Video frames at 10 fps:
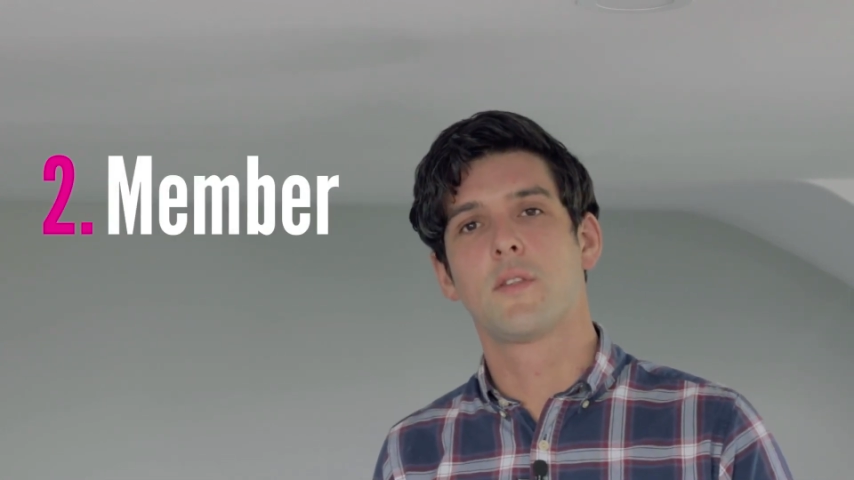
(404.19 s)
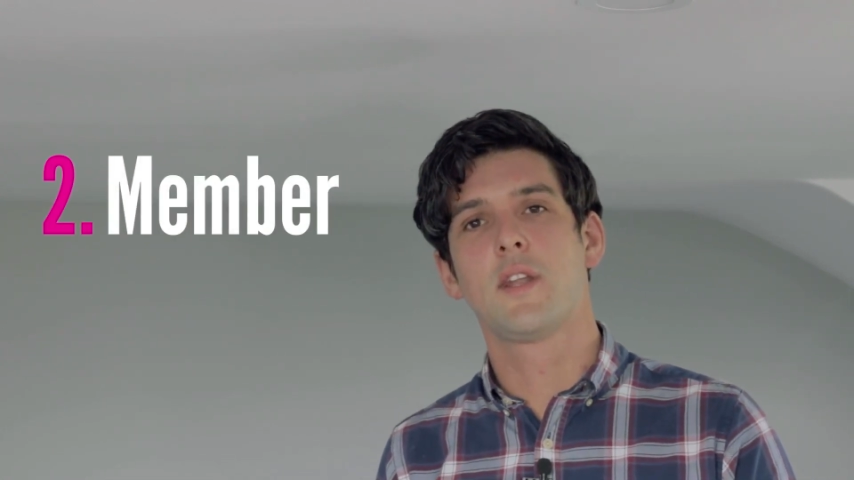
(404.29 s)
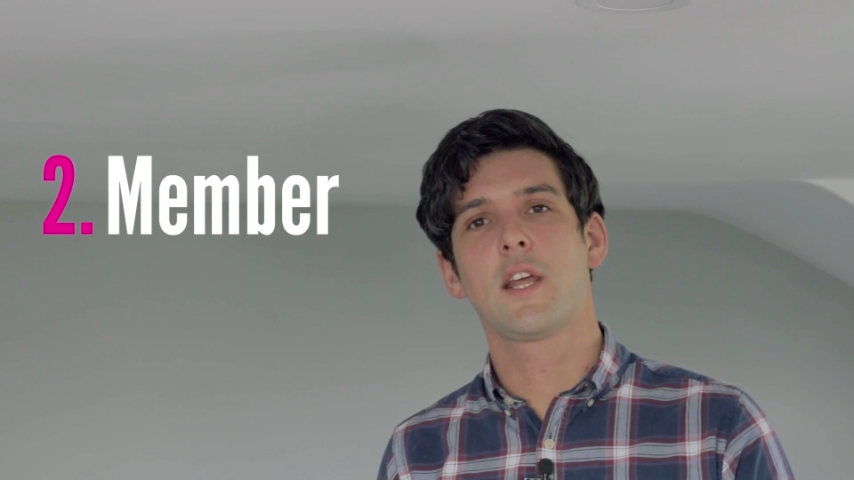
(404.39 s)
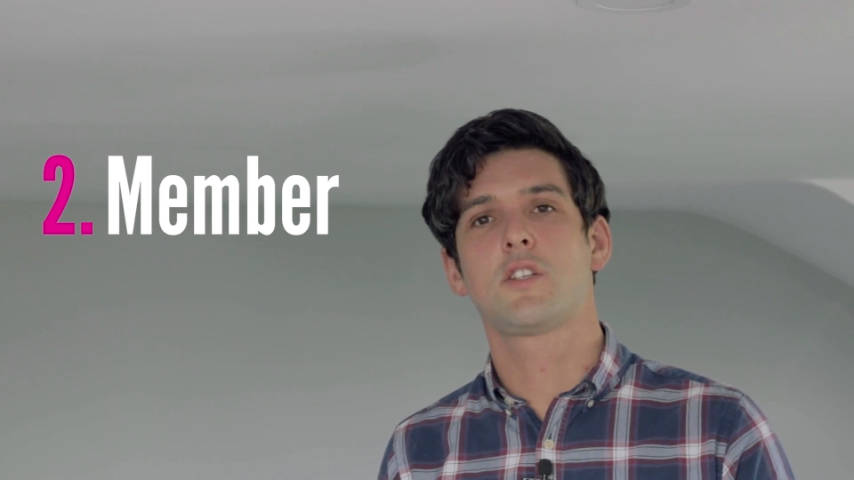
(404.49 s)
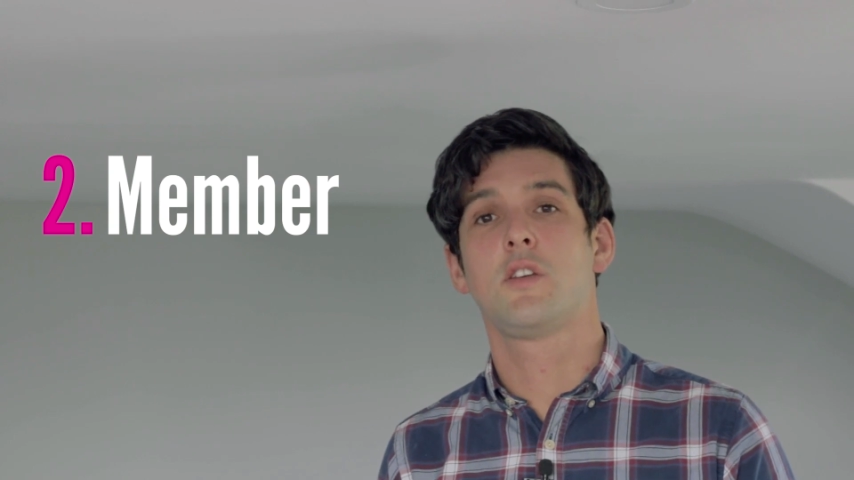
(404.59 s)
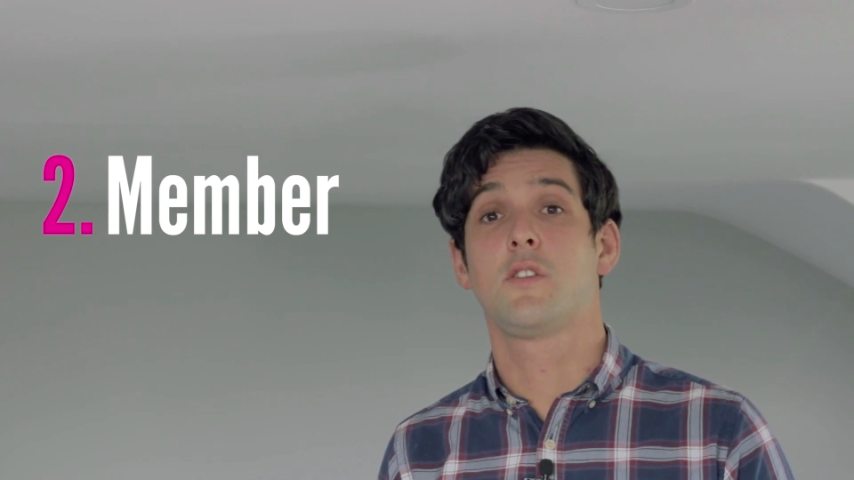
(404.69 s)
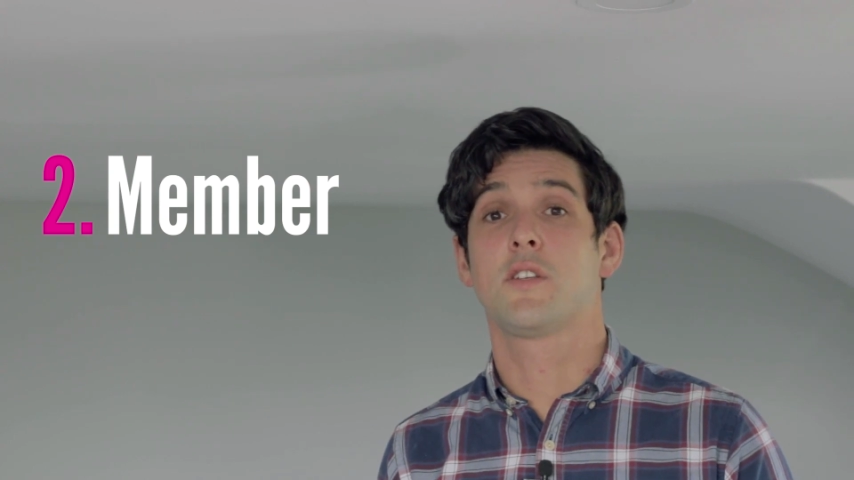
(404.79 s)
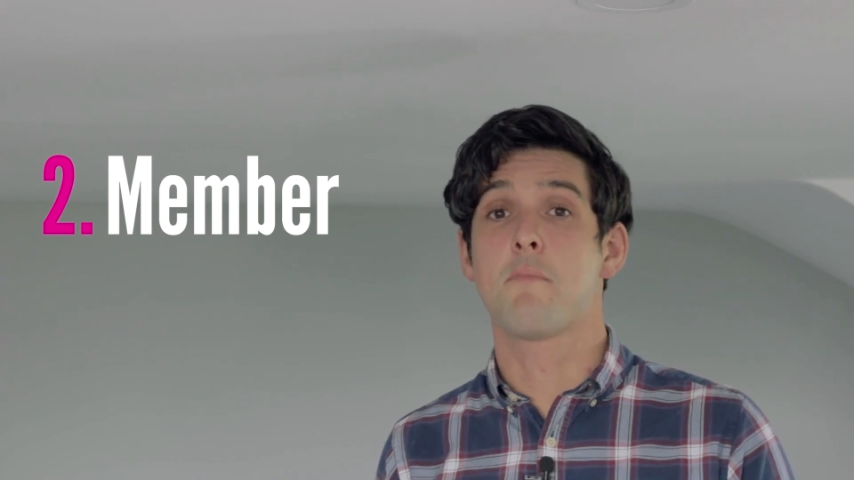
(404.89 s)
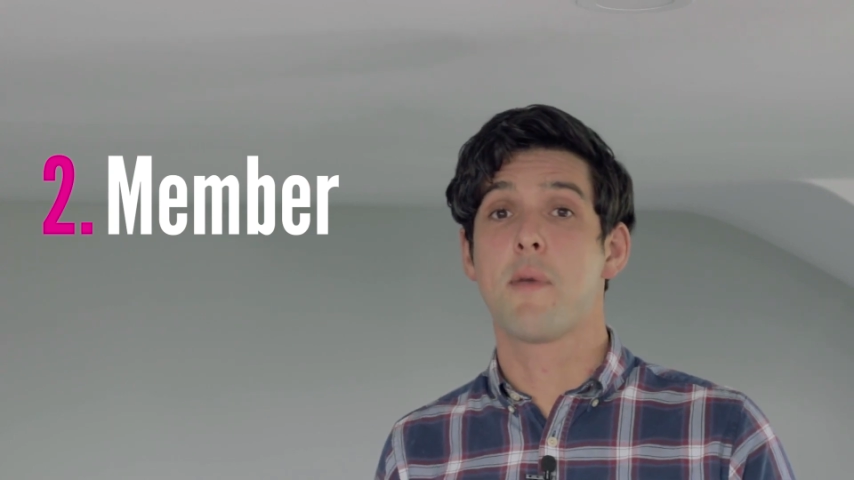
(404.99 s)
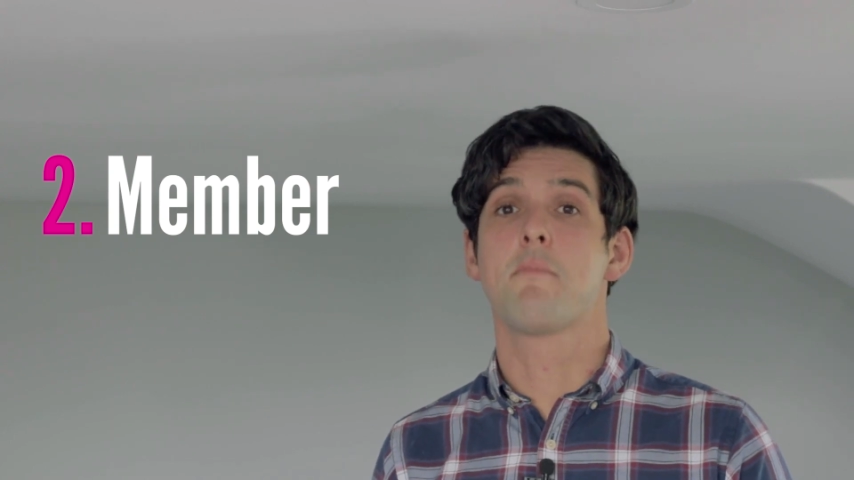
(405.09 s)
The next user
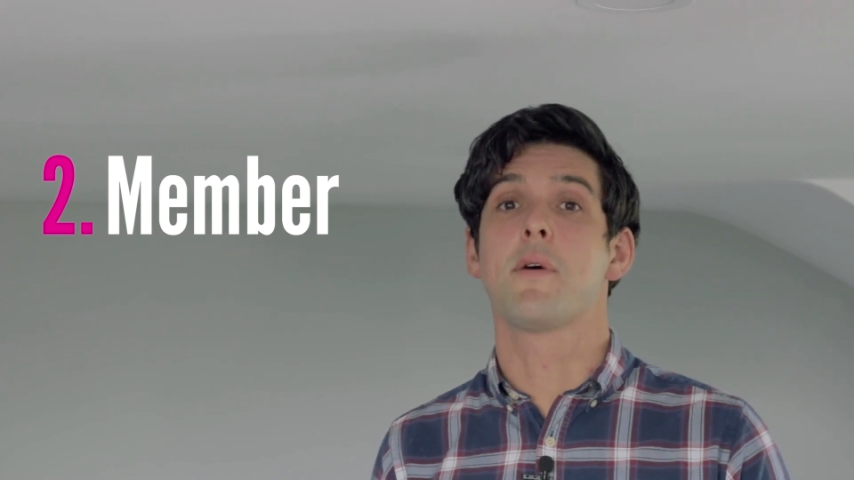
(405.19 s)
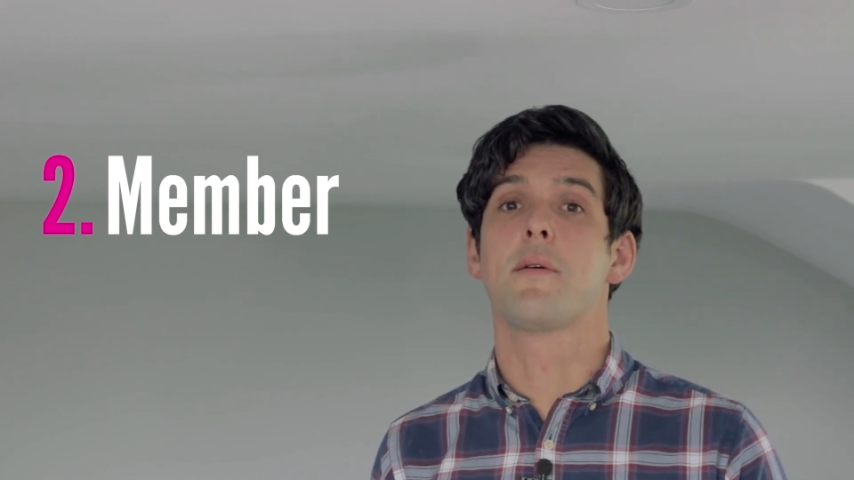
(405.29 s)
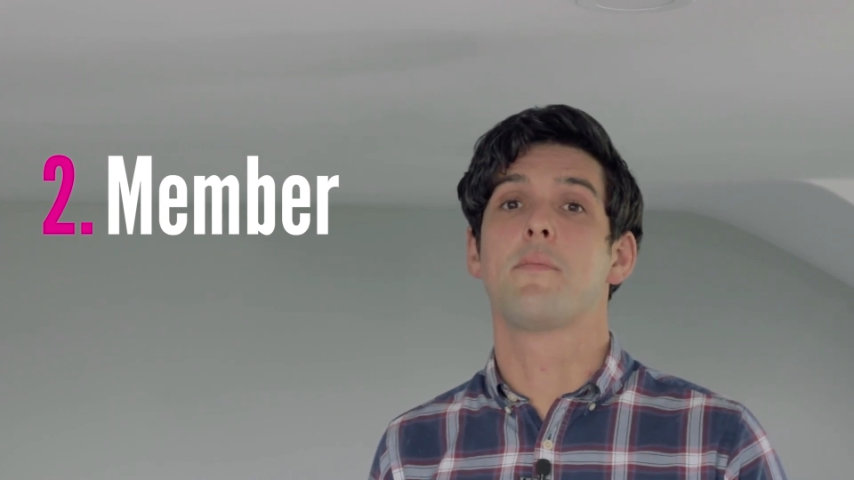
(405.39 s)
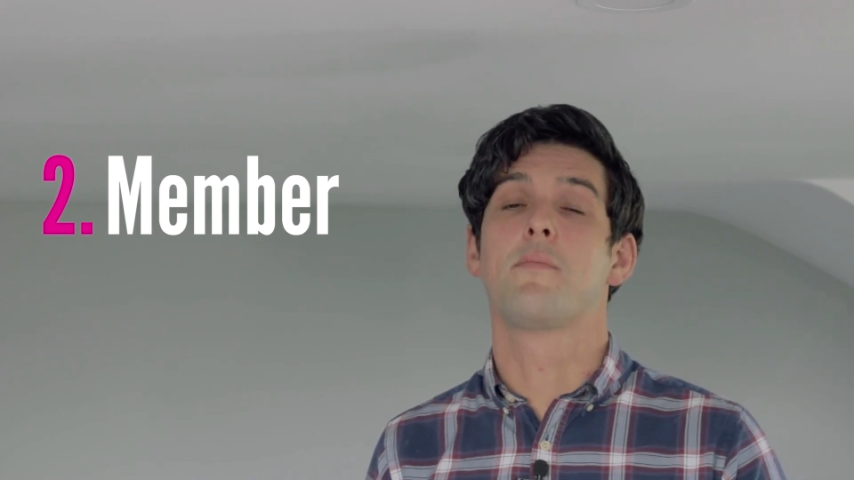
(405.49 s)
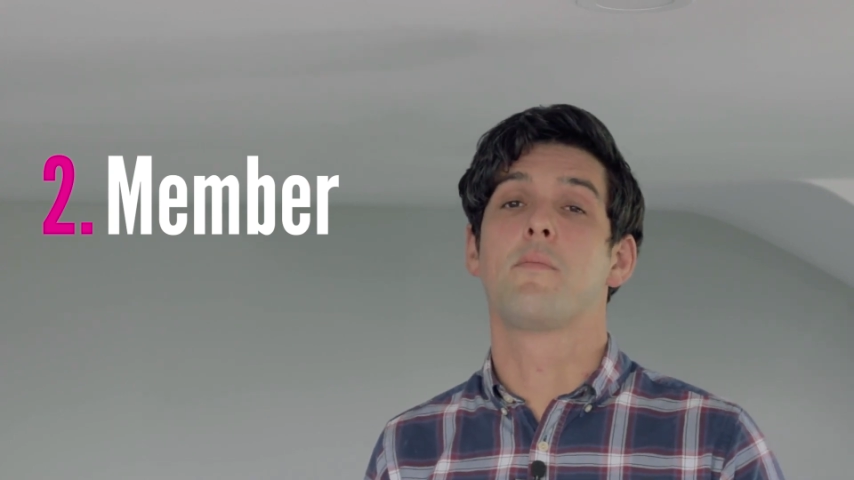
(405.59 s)
is a member.